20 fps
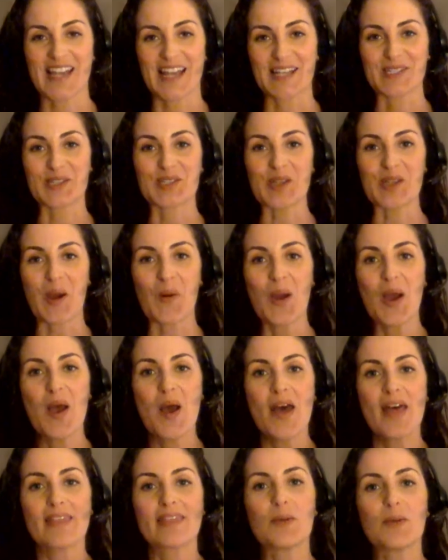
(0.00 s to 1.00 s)
And so
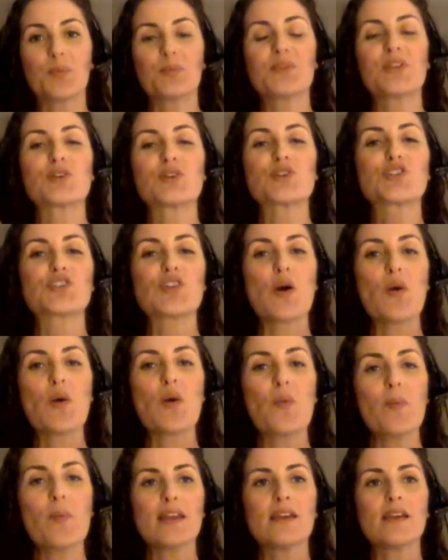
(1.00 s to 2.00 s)
there's so
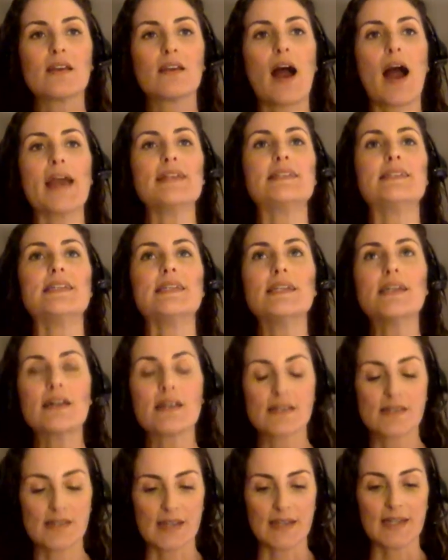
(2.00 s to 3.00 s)
many
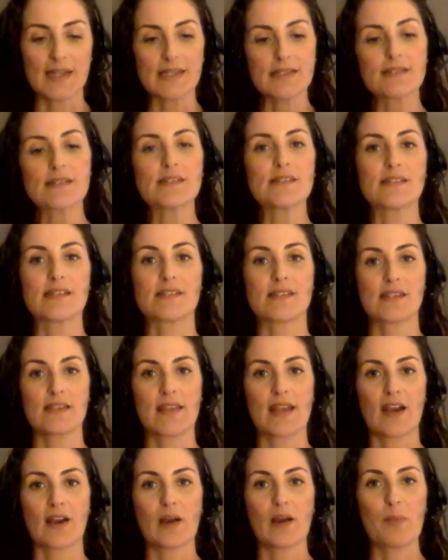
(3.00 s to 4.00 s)
ideas and instances in
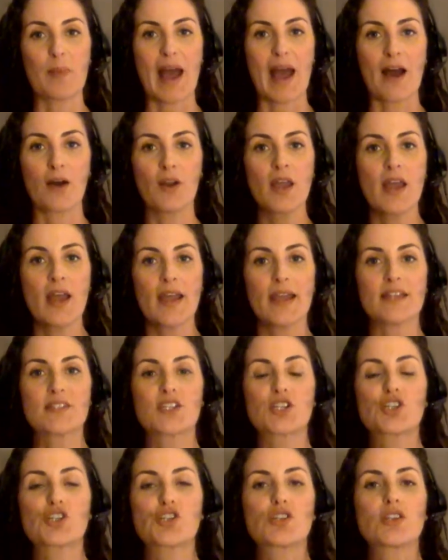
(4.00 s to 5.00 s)
there about
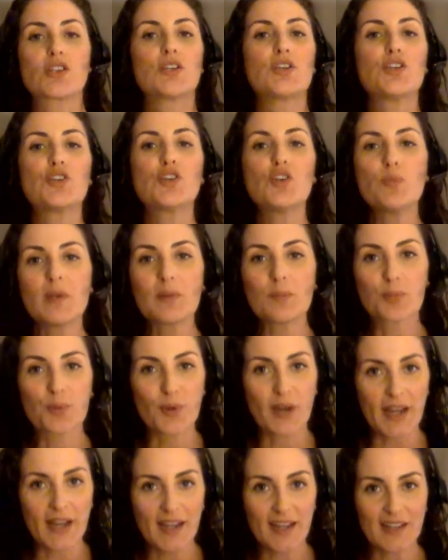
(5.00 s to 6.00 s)
the human
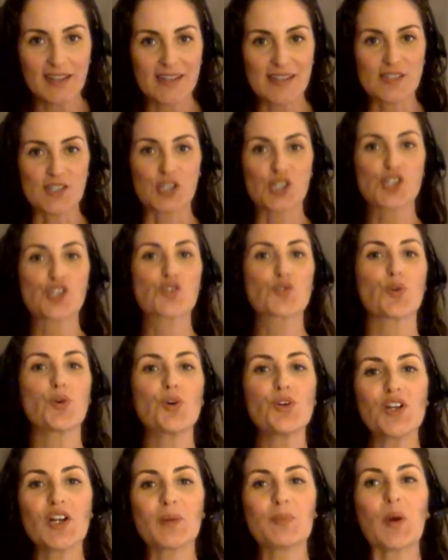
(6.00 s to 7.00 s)
brain is
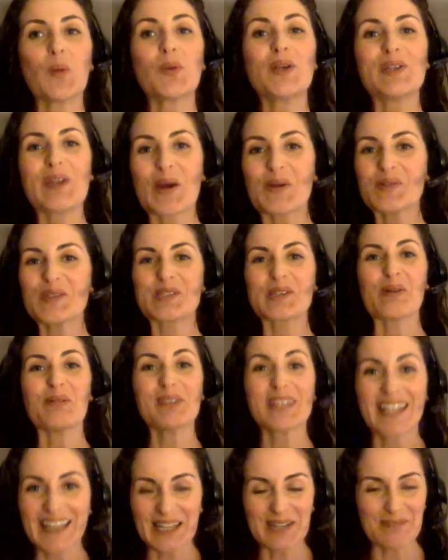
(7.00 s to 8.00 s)
extraordinary, but we know so
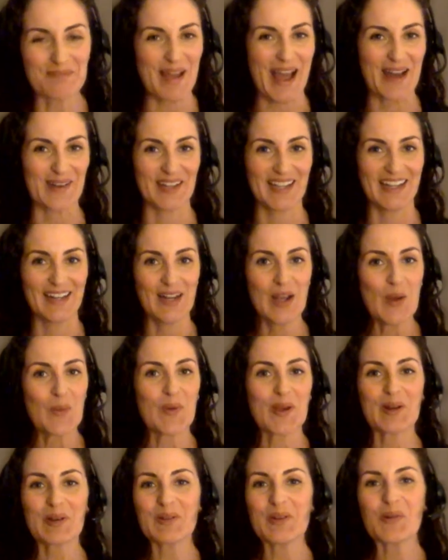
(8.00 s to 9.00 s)
little about it. We
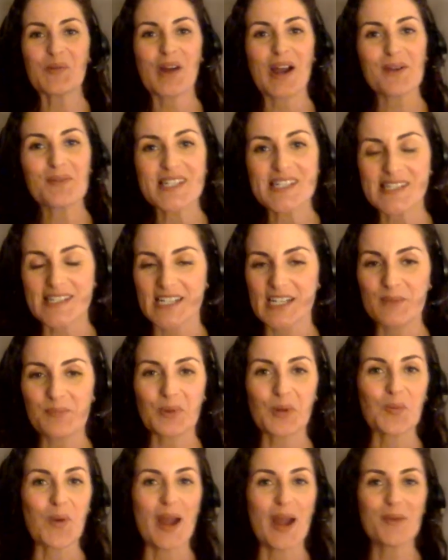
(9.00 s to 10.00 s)
don't know why we sleep
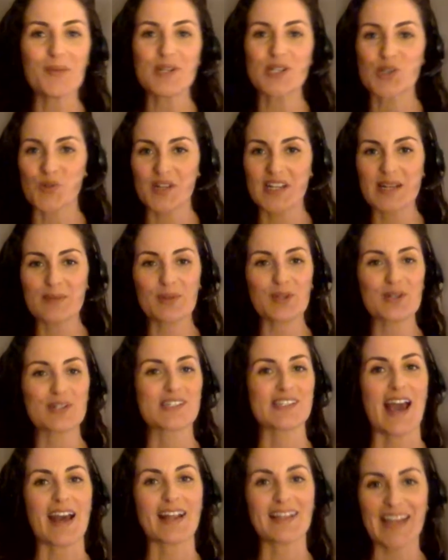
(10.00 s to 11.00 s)
or why we dream or
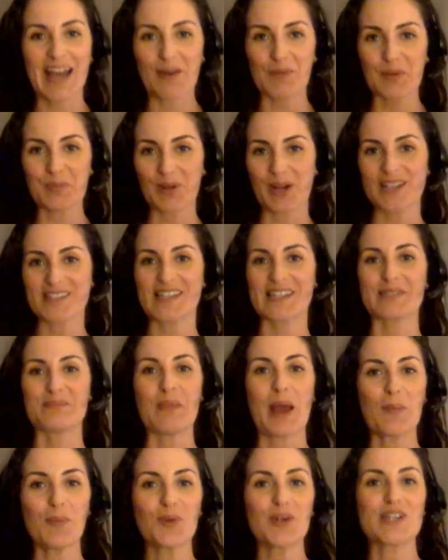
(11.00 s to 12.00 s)
exactly how we process
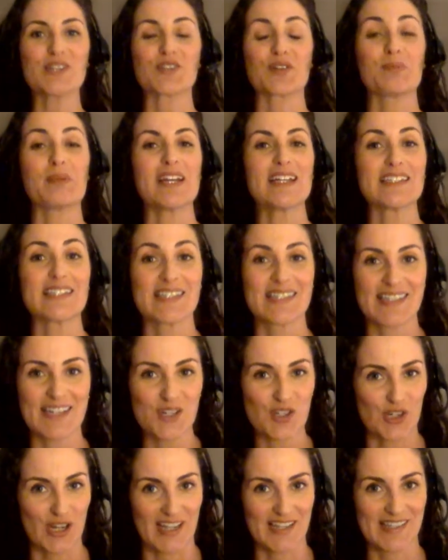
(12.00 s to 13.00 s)
memories or make
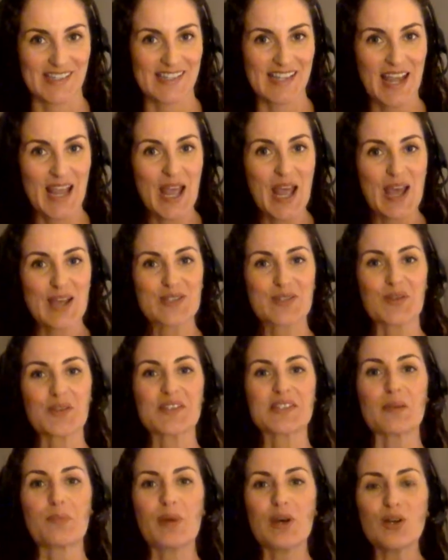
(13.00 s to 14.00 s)
decisions. And so
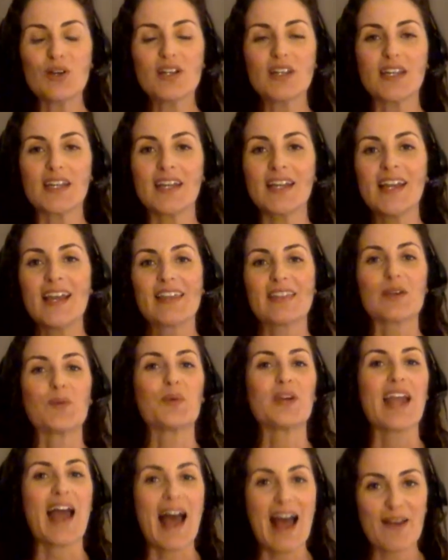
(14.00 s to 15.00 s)
this ability that
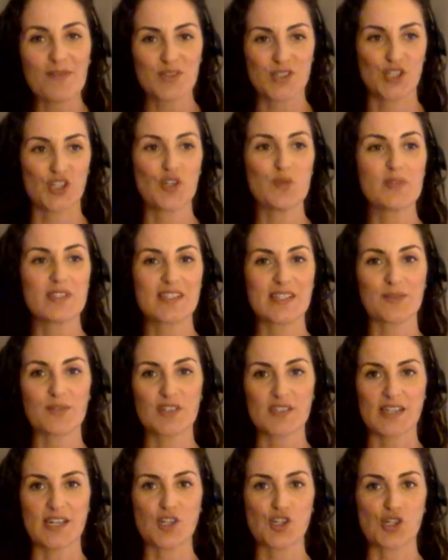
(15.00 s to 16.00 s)
we have as a human
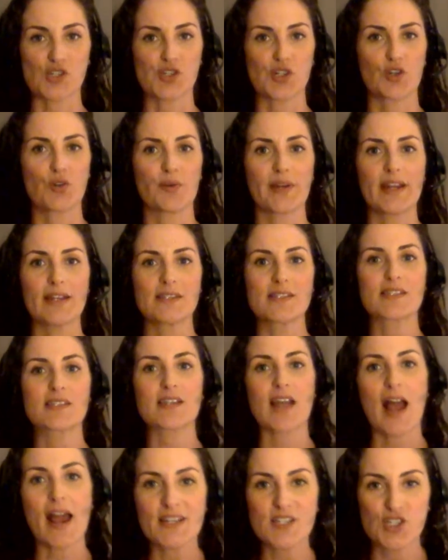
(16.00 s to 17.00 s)
civilization to create
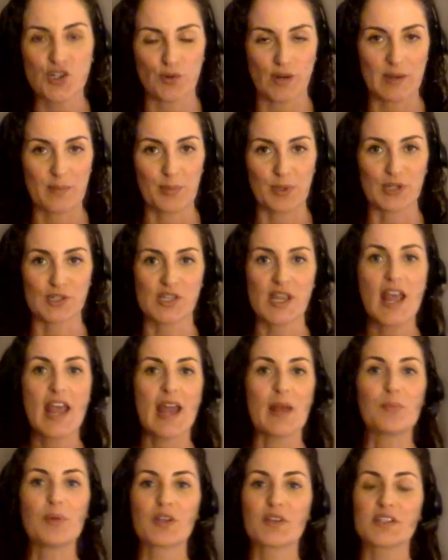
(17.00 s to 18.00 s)
skyscrapers
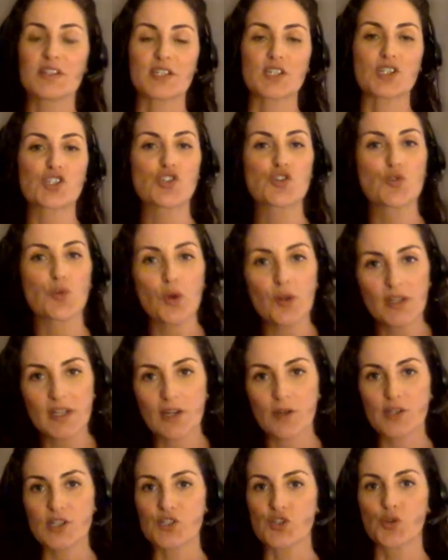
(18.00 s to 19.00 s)
and build these
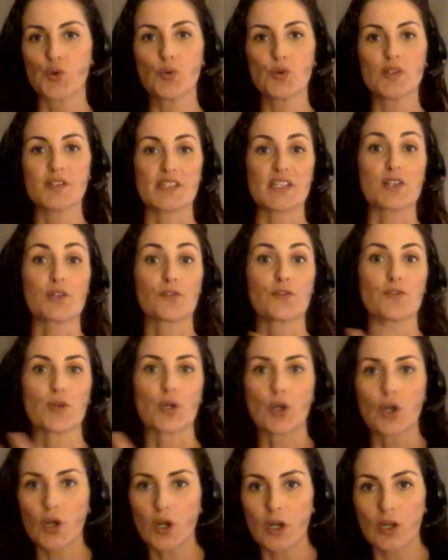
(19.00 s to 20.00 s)
extraordinary tools, either for
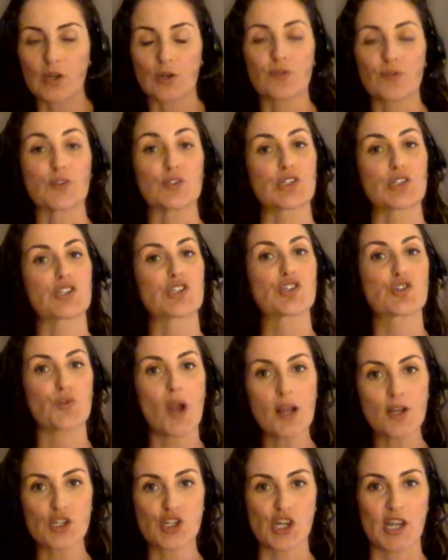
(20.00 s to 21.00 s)
good or for
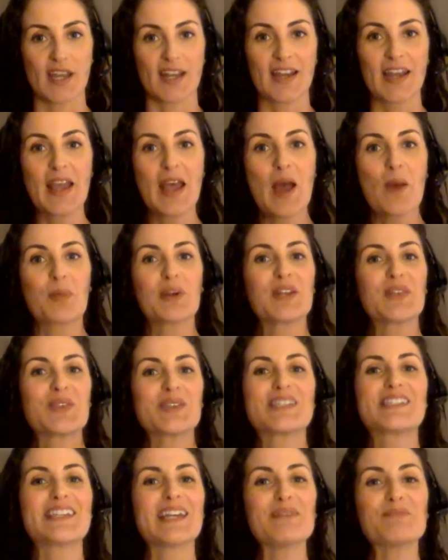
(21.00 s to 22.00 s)
destruction, but at the
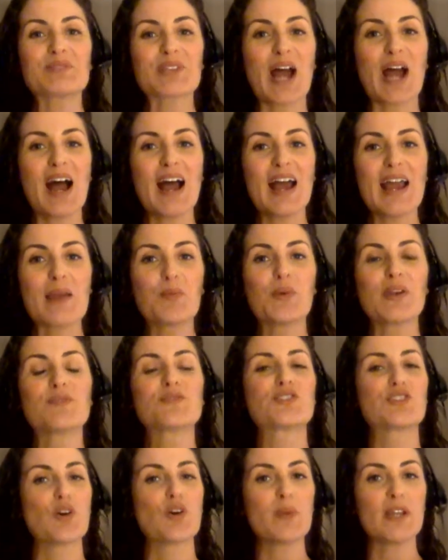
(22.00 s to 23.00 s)
same time, we have
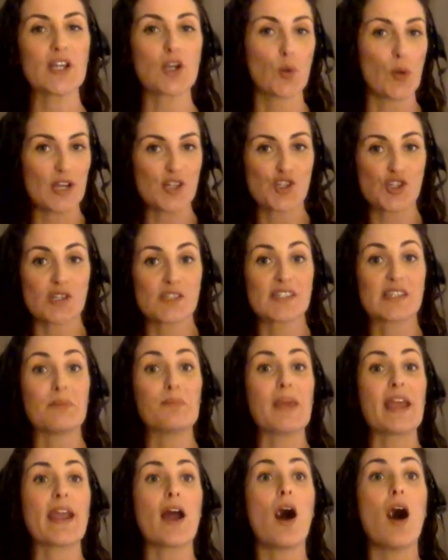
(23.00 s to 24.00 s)
so many questions that
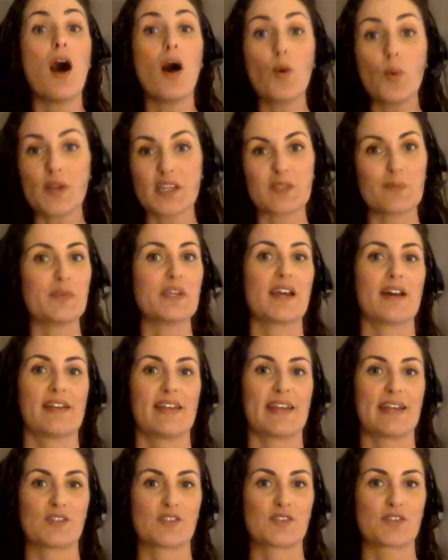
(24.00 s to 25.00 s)
may always be
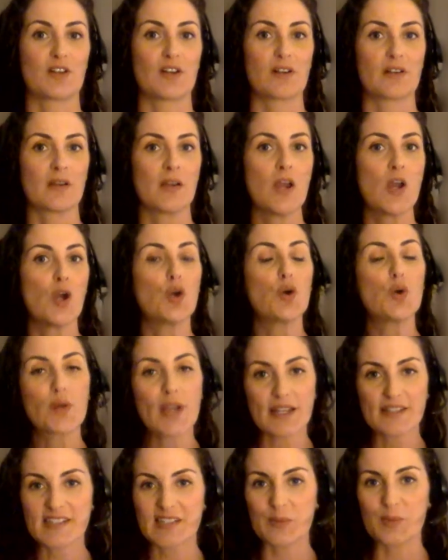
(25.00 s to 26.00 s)
unanswered. Who
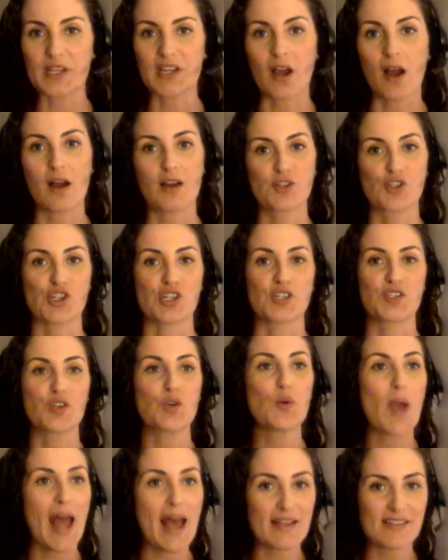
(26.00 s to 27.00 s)
gets to be conscious? Who
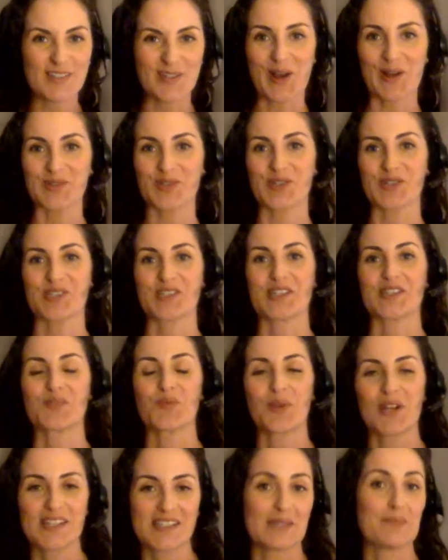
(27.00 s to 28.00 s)
has consciousness?
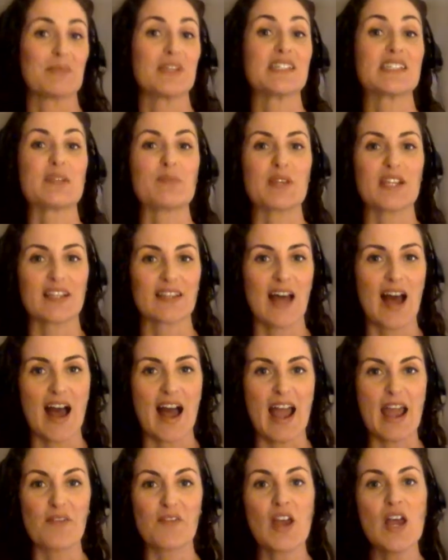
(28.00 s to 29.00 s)
What does it mean to be
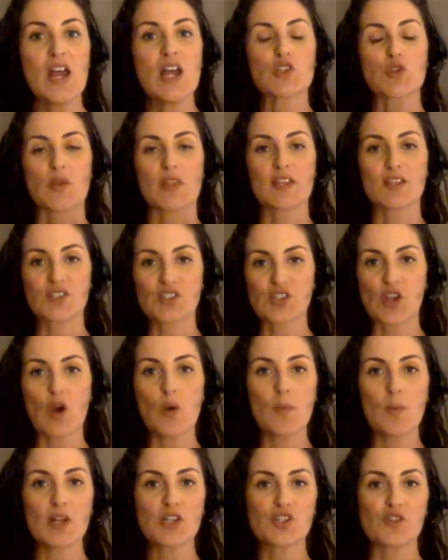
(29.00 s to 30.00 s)
alive? So I think so
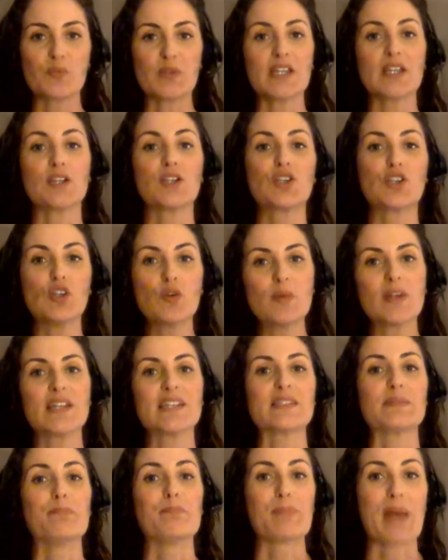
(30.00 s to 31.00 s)
much of being human
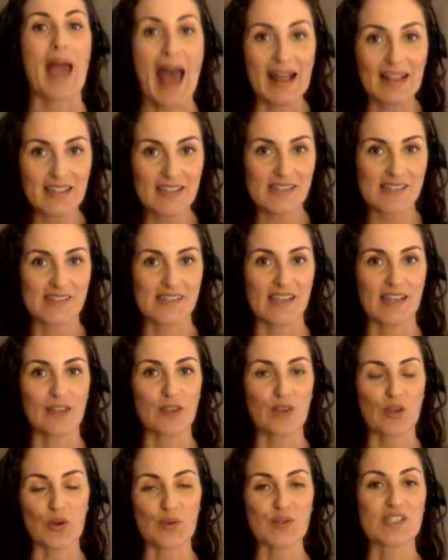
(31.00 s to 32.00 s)
is balancing
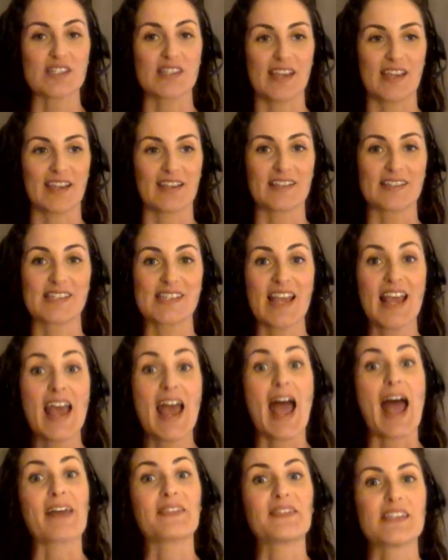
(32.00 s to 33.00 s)
those things
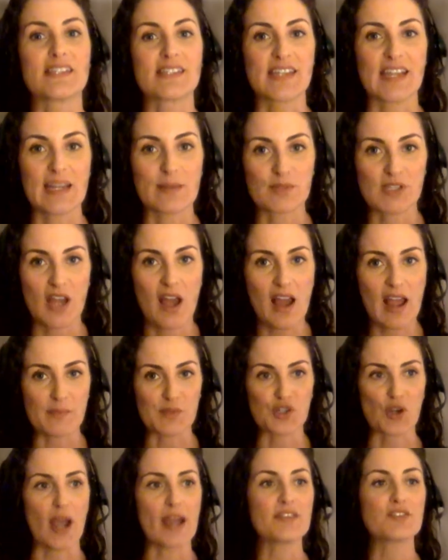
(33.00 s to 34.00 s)
at the same time,
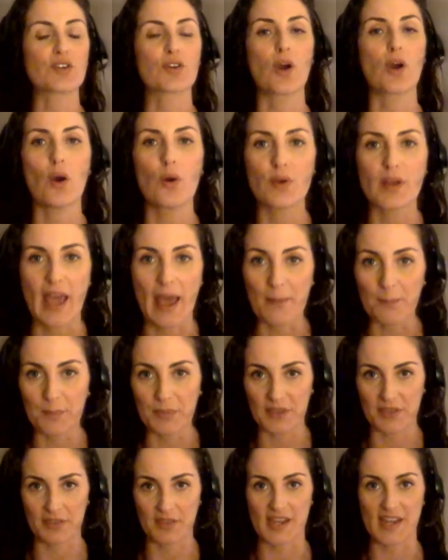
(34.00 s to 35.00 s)
trying to code
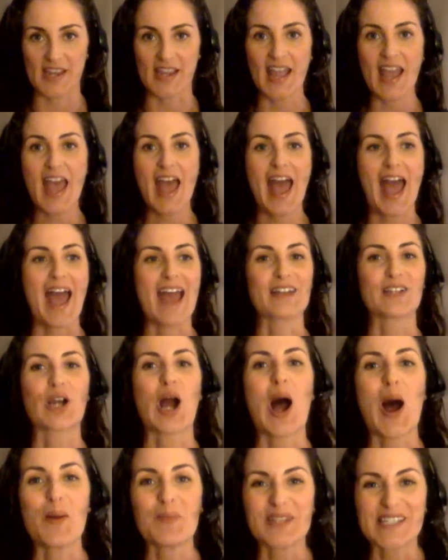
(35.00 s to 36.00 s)
empathy and
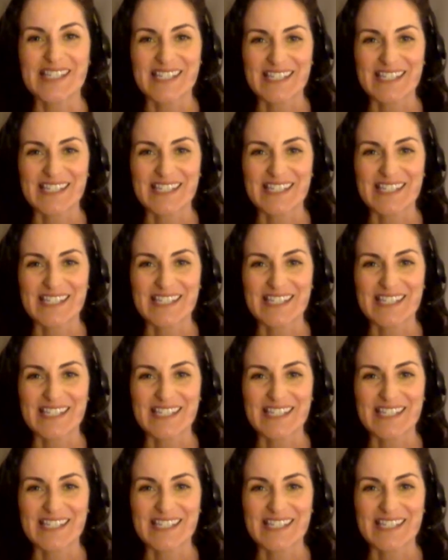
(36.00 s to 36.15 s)
common